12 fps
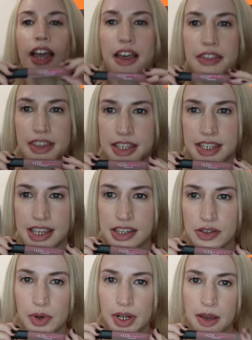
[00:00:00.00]
And this
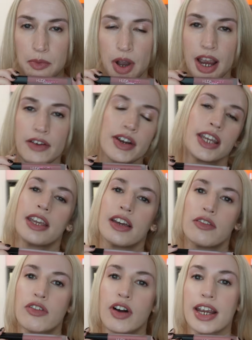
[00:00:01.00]
is what I'm wearing
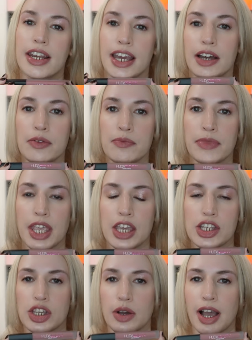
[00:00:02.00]
right now.
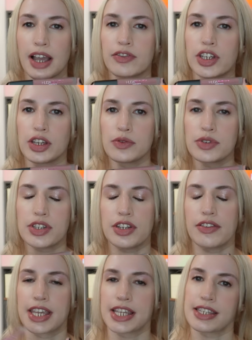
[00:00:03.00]
So I've
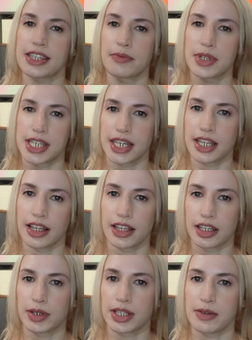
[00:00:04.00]
used this particular
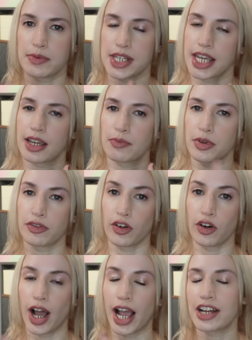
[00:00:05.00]
liquid lipstick
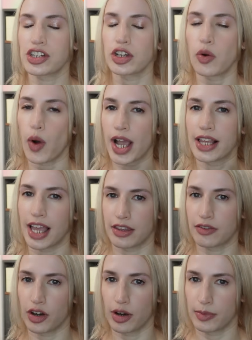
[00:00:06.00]
before. I actually quite like
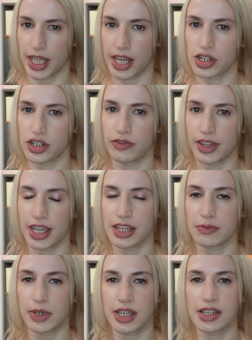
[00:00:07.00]
the formulation of
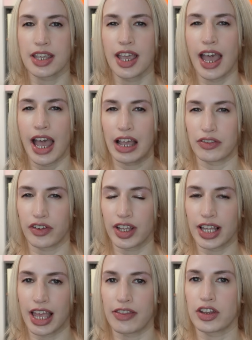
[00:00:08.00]
these because I
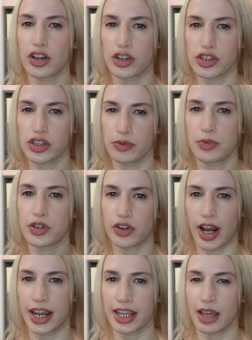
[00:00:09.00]
feel like they're not super
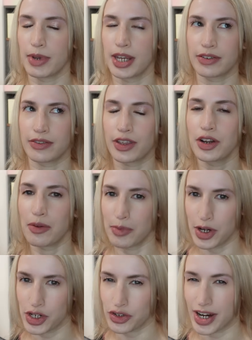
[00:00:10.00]
drying. I mean, they're not
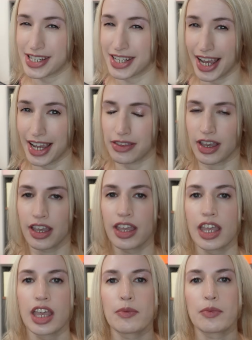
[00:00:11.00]
moisturizing either,
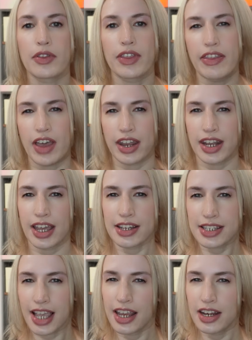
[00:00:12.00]
but they're that
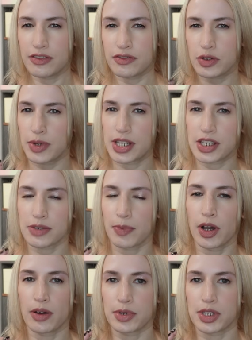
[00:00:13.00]
nice kind of sweet
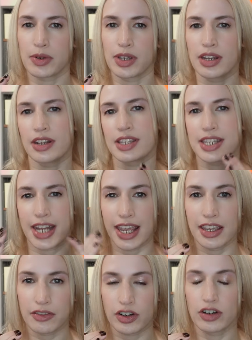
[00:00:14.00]
spot between
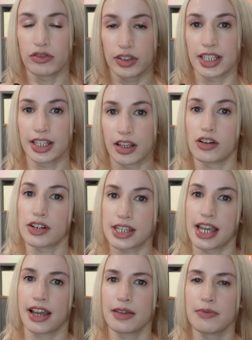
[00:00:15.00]
staying for a really long
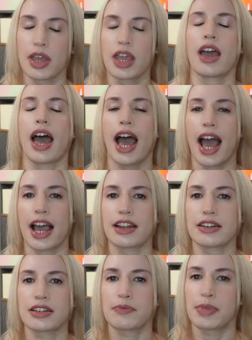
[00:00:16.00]
time
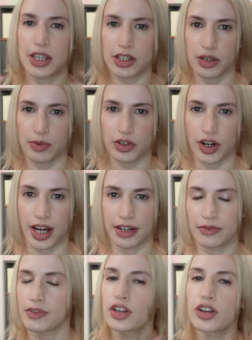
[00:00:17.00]
and being super
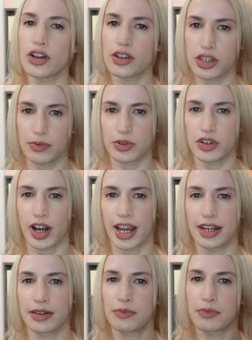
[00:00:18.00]
drying. They're not super
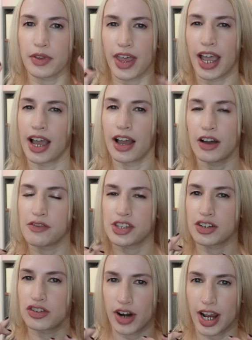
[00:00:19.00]
drying, but they are
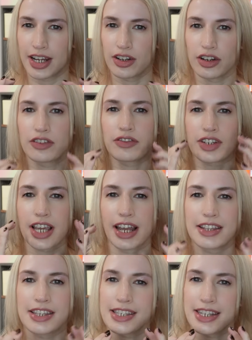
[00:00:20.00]
obviously dry enough to
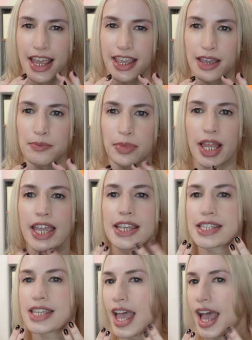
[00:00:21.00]
kind of stay in
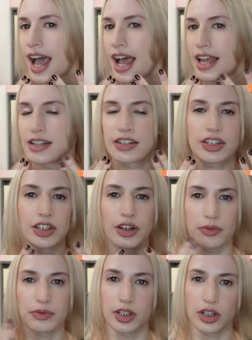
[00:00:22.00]
place. And, you
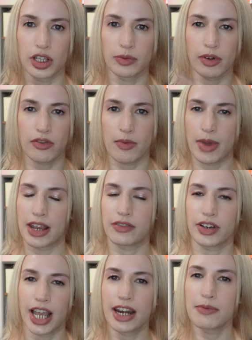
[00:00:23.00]
know, the colour will remain
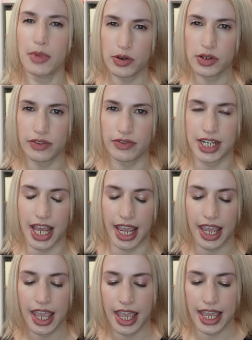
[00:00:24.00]
for kind of most of the
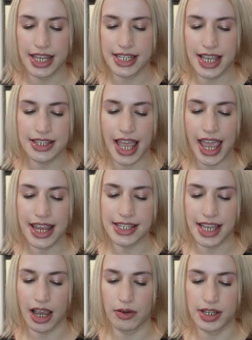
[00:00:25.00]
day. It says
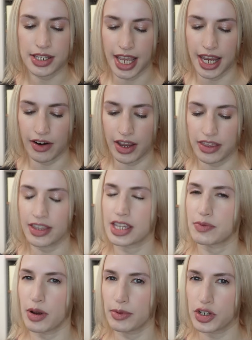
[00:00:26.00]
8 hours here. I think
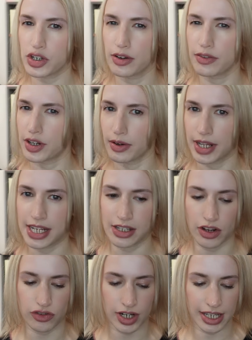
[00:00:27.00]
that's probably true if you don't eat
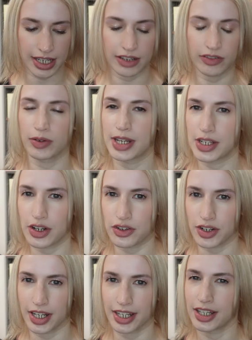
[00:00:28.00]
or drink. If you eat or
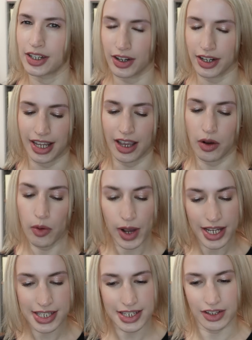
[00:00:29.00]
drink, you're not going to get
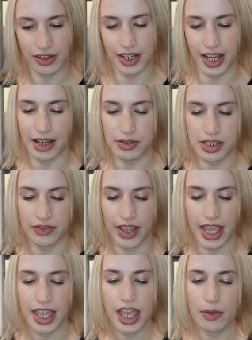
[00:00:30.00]
quite as long out of
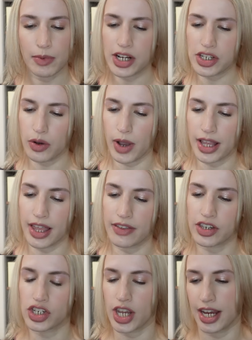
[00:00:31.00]
it. But I actually quite like
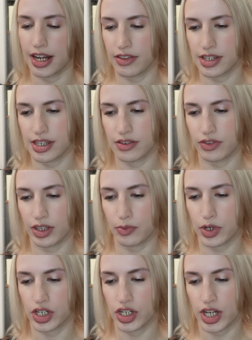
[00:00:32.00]
the shade. I think this is a really
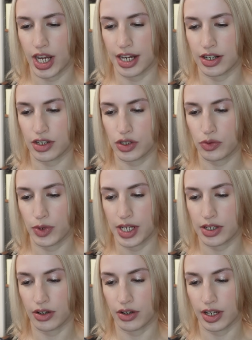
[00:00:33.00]
pretty shade,
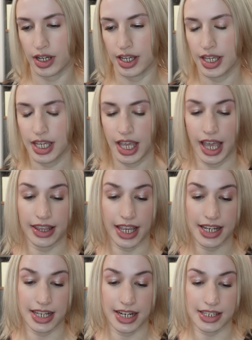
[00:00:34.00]
Sweet Talker. And
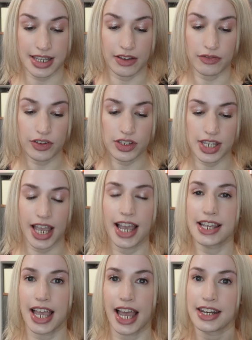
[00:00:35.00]
like I said, it's a full
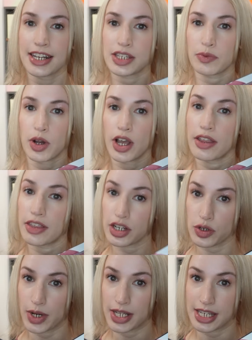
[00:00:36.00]
size and it's worth
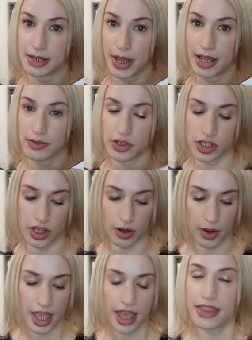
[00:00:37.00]
£20.
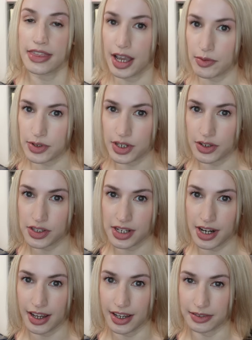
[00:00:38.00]
So that was a good
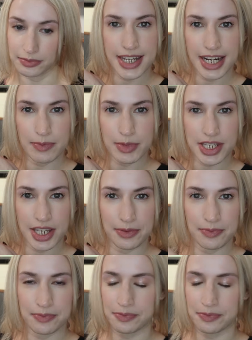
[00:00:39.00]
start. Day number two.